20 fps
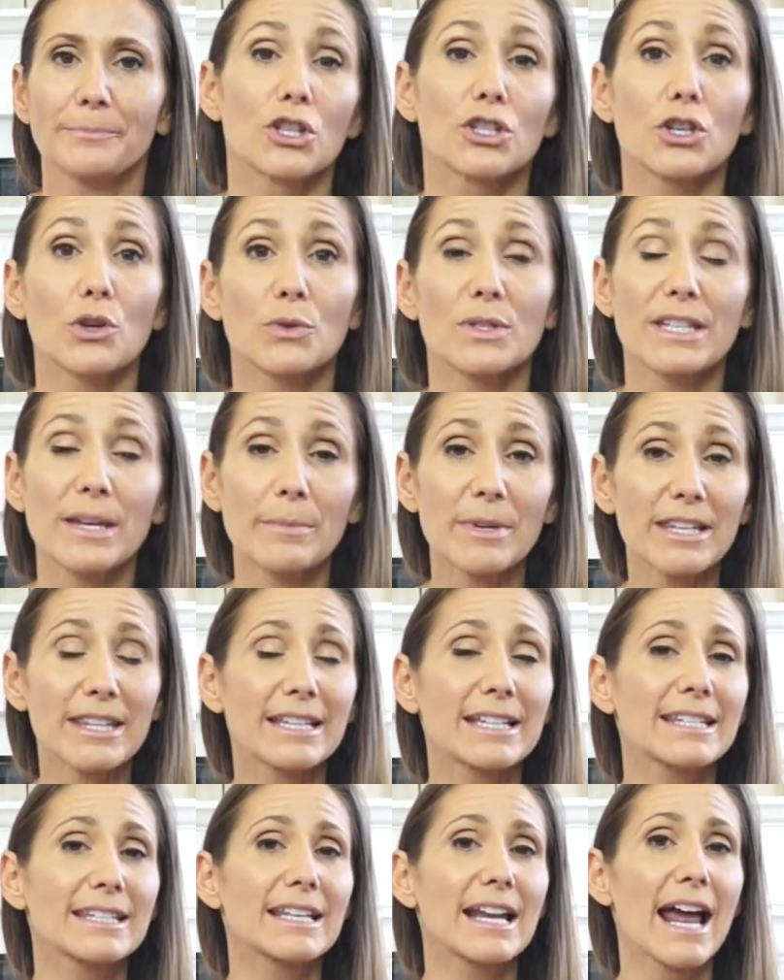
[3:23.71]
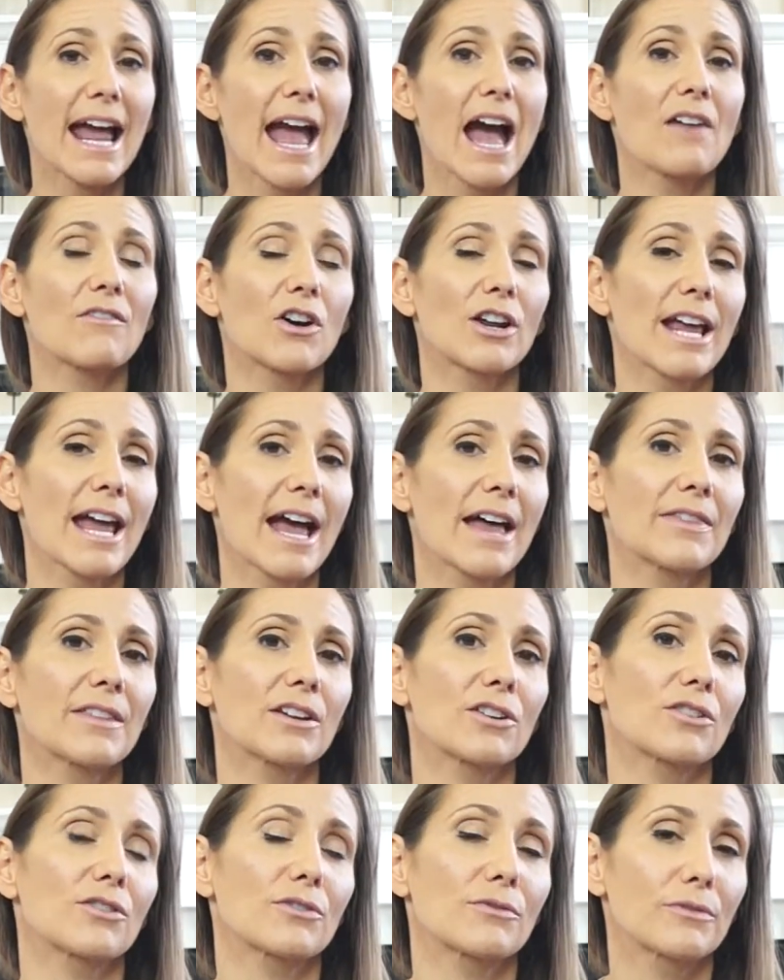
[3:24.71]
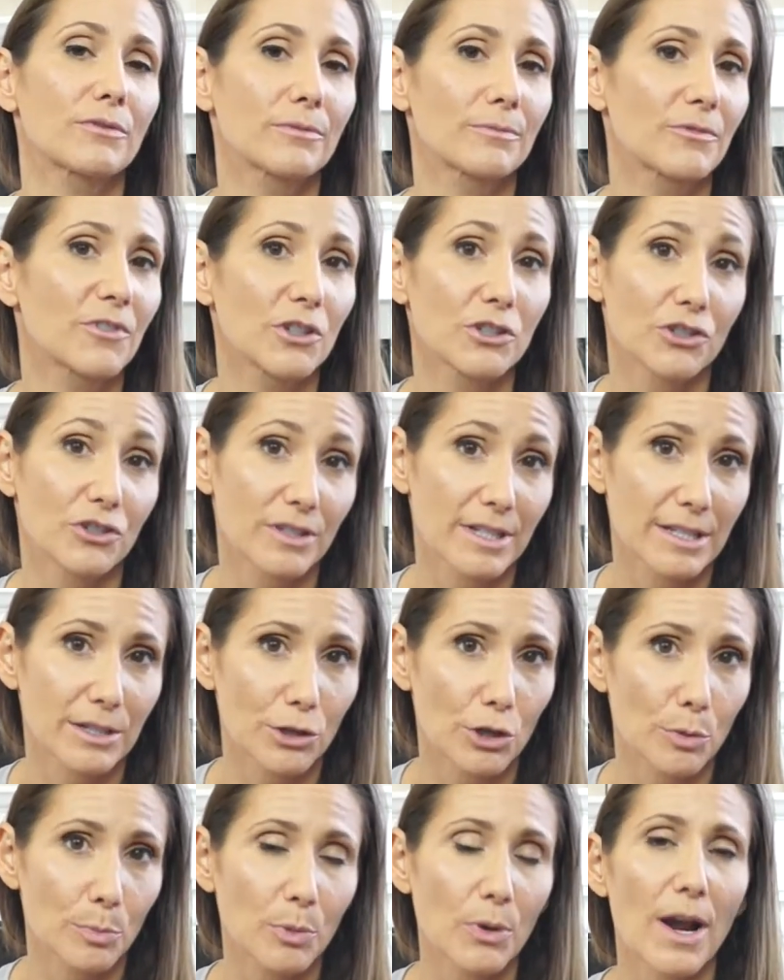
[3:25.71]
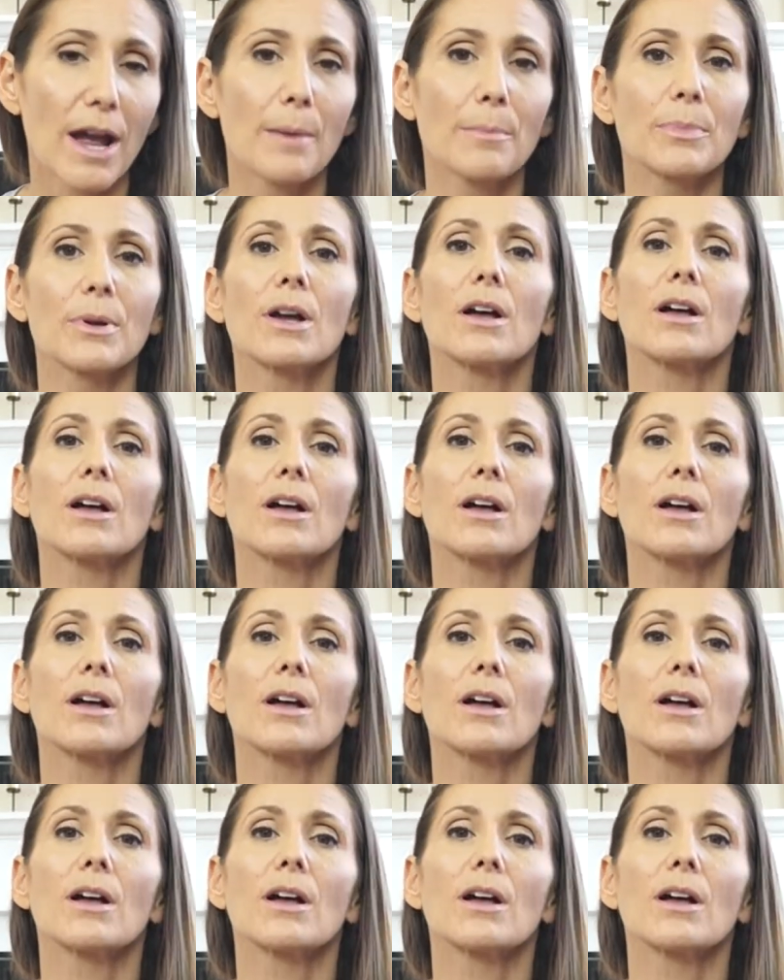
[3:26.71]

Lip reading: So some of the things that I have on hand that are virtually zero prep: